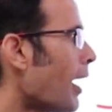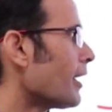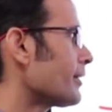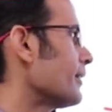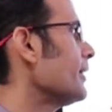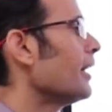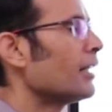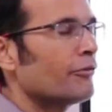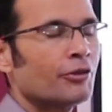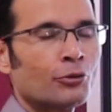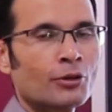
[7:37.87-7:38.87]
past the
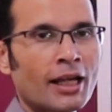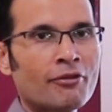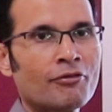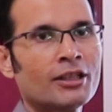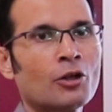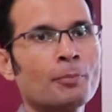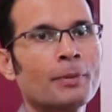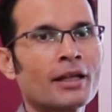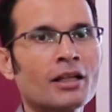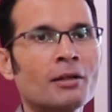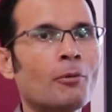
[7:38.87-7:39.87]
alveoli without
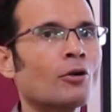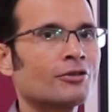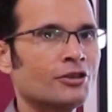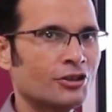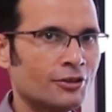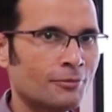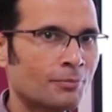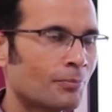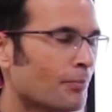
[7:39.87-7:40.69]
picking up oxygen.